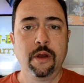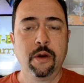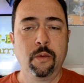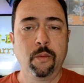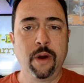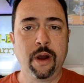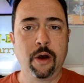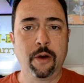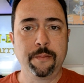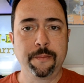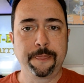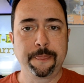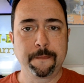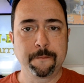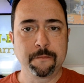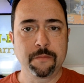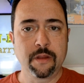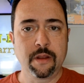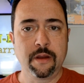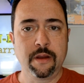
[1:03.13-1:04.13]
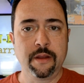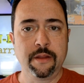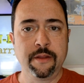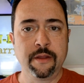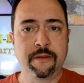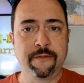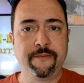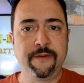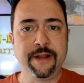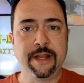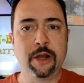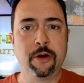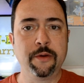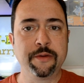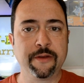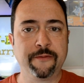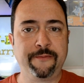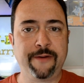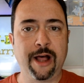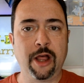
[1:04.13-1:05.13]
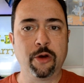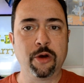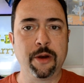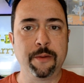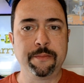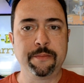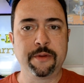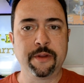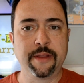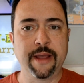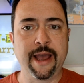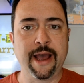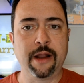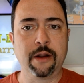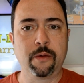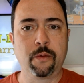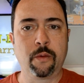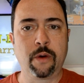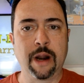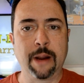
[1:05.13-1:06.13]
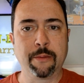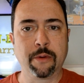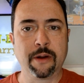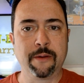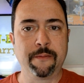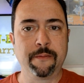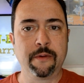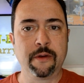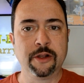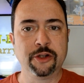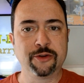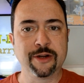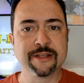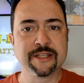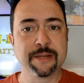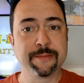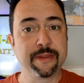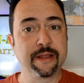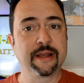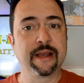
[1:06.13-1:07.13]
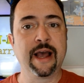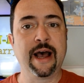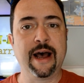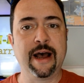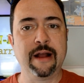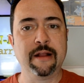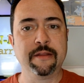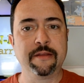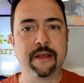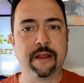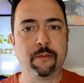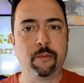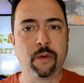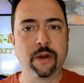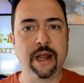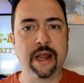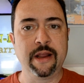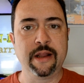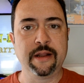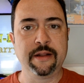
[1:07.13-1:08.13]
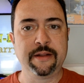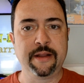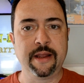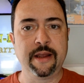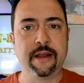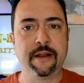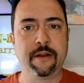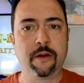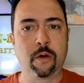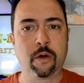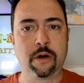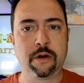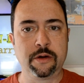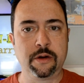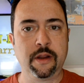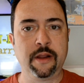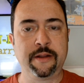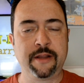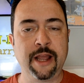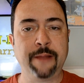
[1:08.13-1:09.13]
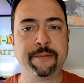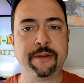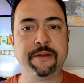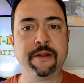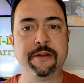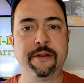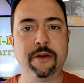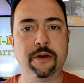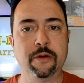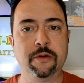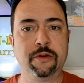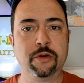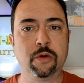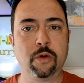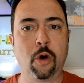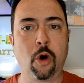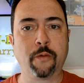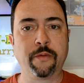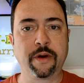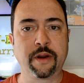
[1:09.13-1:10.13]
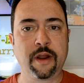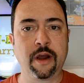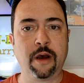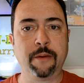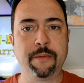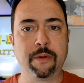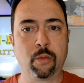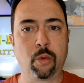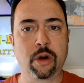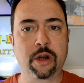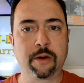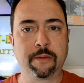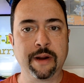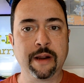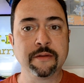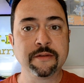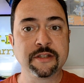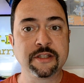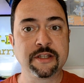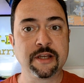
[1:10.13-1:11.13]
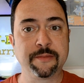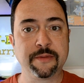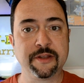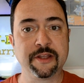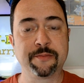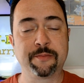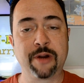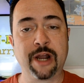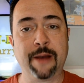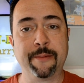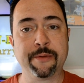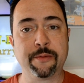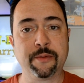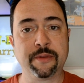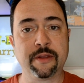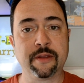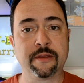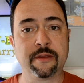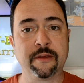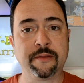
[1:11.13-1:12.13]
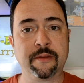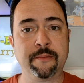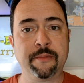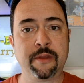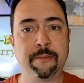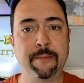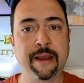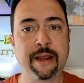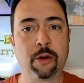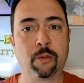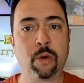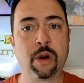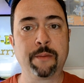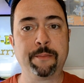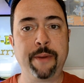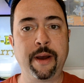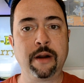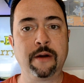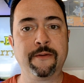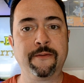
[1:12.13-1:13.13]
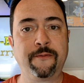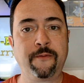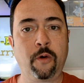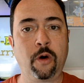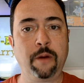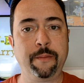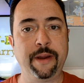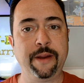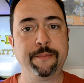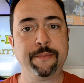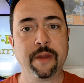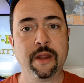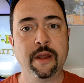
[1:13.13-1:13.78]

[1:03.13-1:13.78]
Well, this video is a follow-up to that, where I'm going to address some of the cons and what I did or attempted to do to overcome and work around some of these problems with the system to make it work better for me.